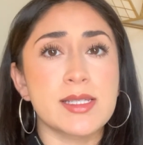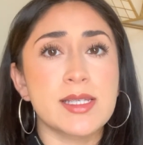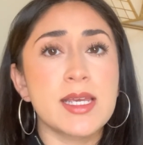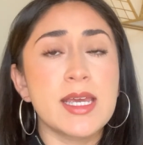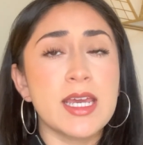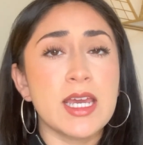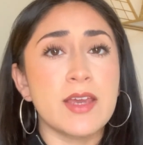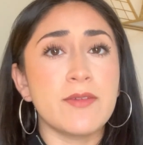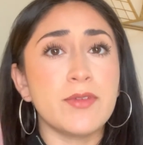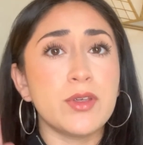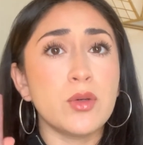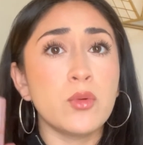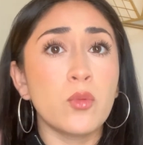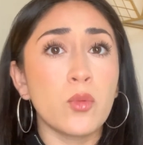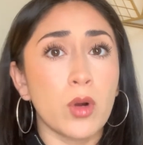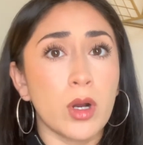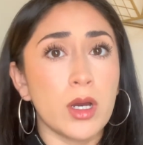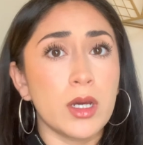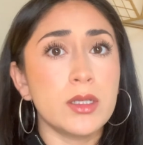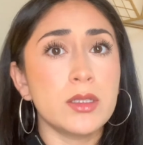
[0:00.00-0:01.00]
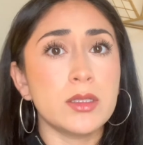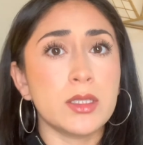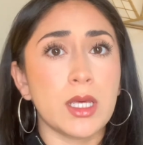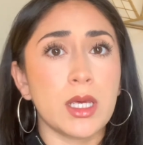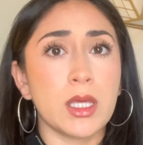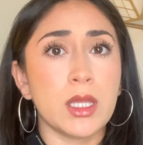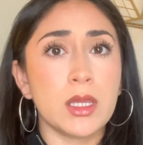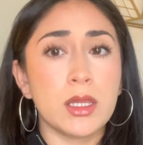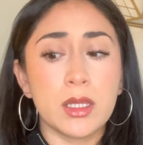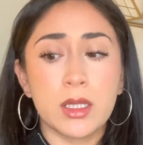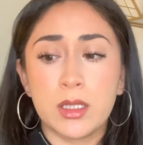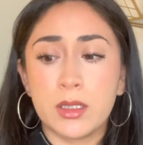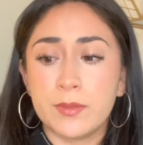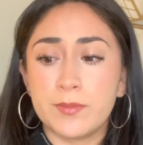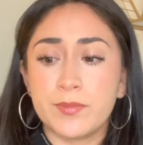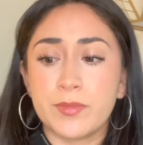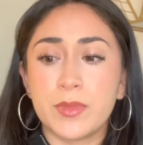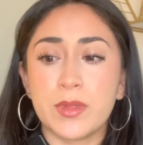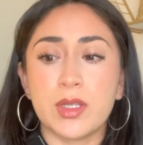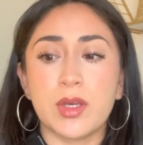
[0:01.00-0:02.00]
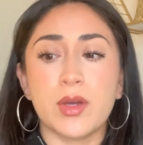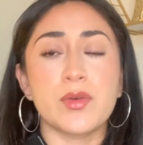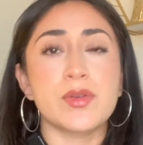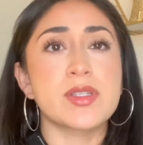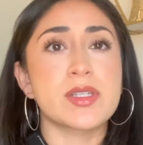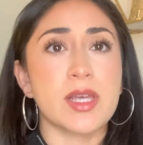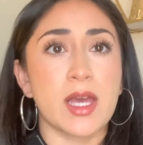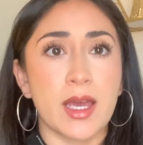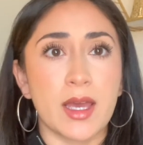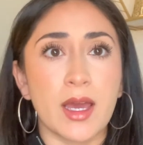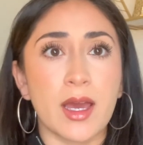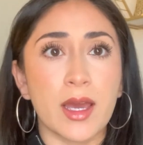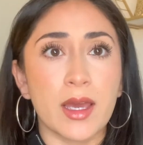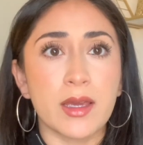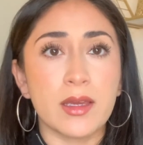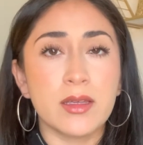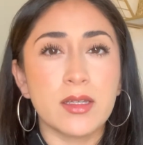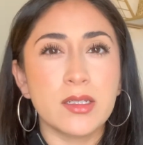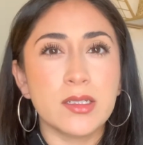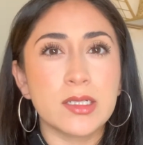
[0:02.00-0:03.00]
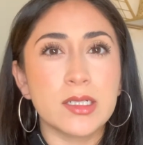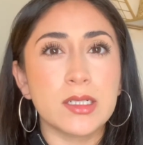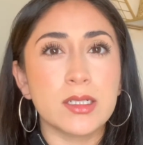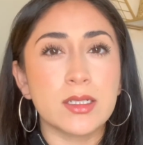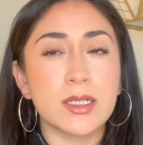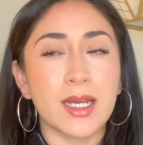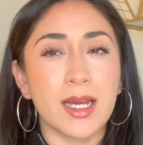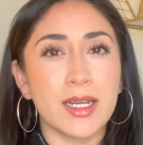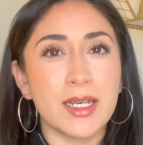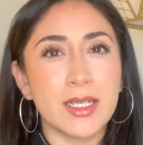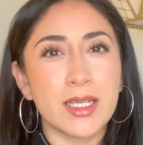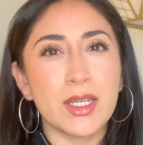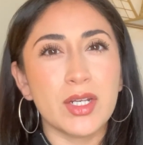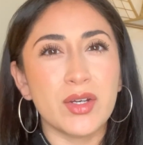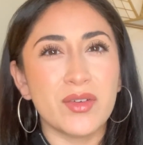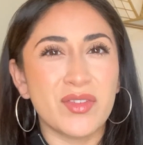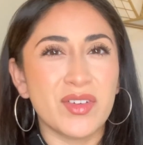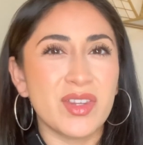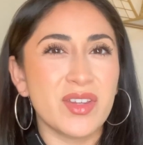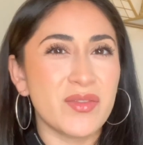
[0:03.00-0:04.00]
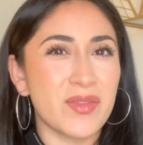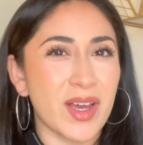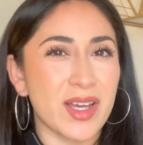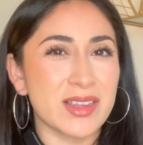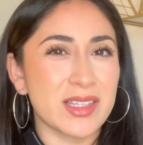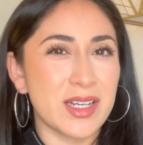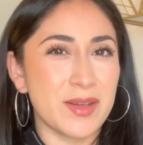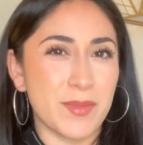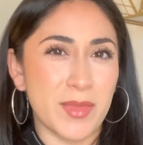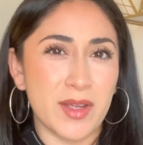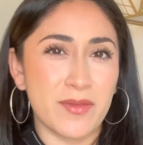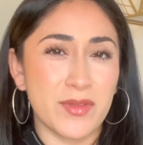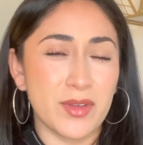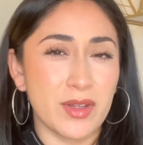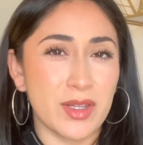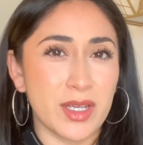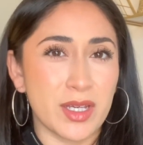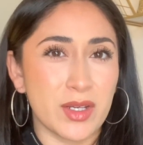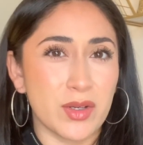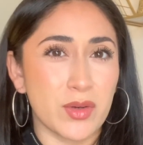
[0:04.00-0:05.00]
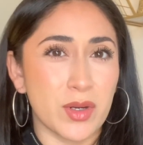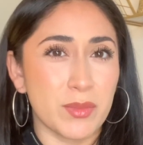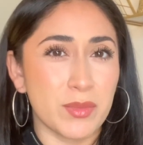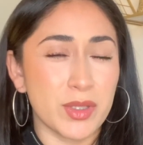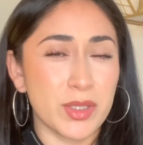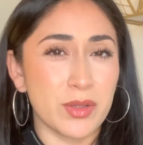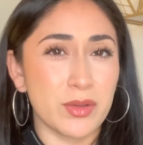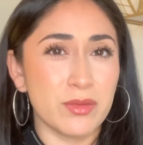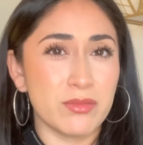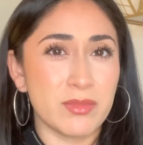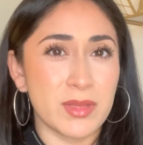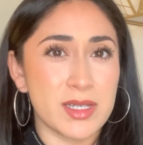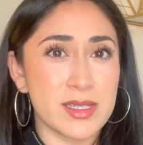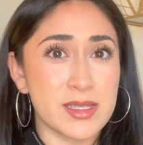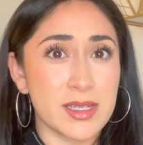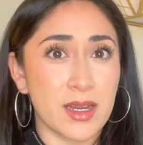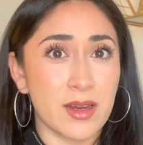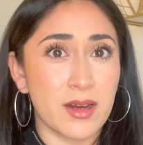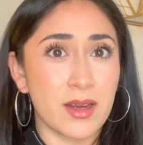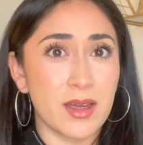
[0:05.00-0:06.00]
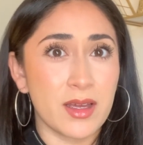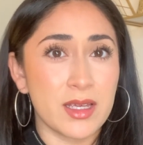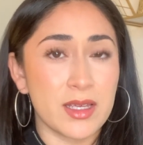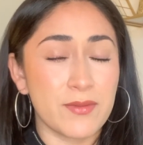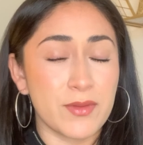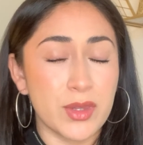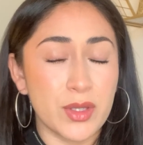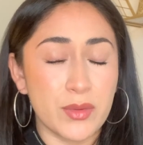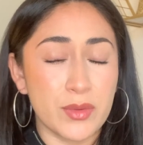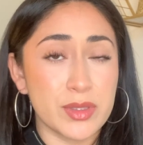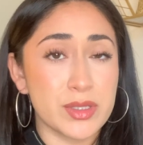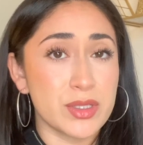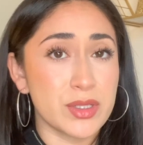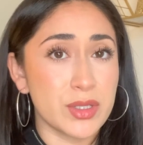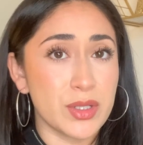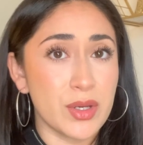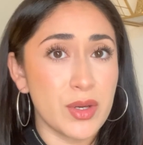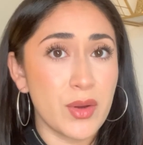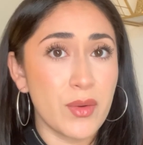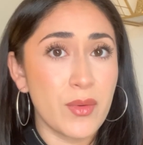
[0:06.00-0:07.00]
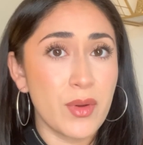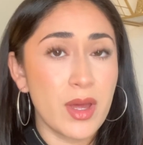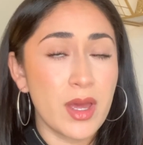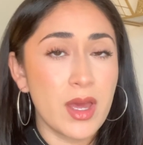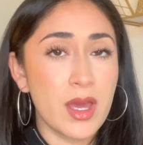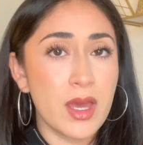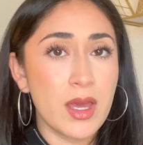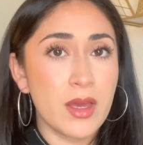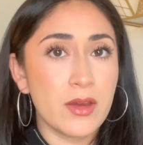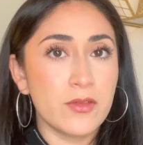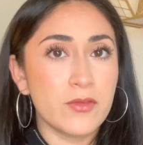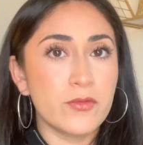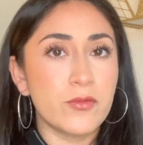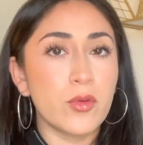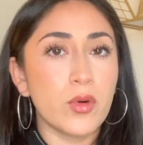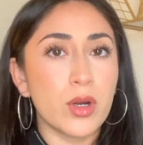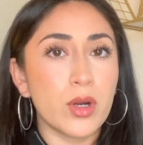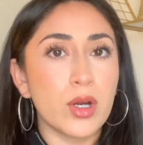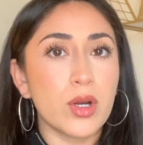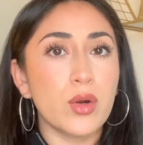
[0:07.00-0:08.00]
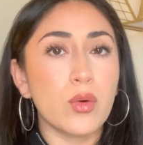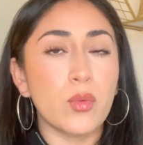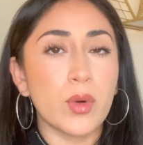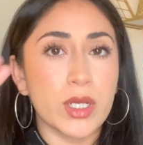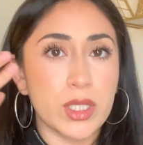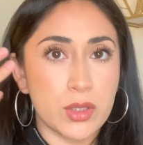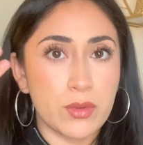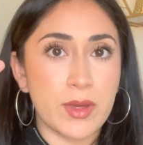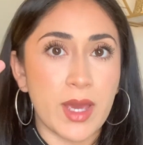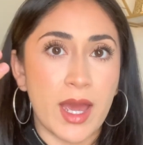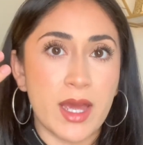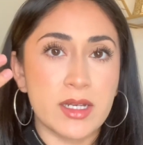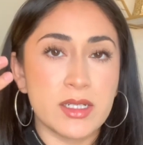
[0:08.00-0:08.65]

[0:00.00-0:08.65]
If you want length, go sky high. Kind of get over the fact that it might feel like crumbly old mascara, even though it's new, for what you get.